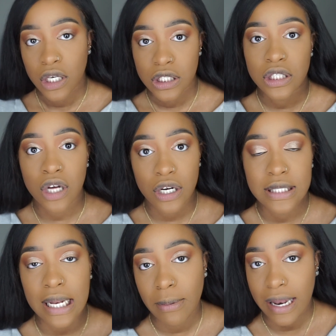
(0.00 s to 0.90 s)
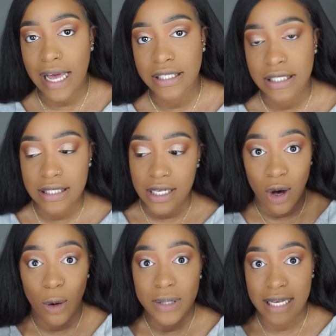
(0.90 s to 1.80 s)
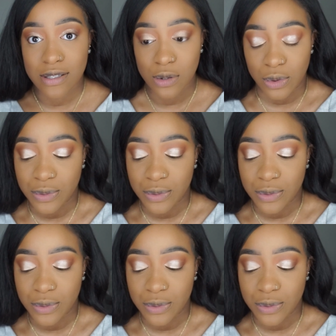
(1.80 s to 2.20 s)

start selling my lashes. Hope that soon.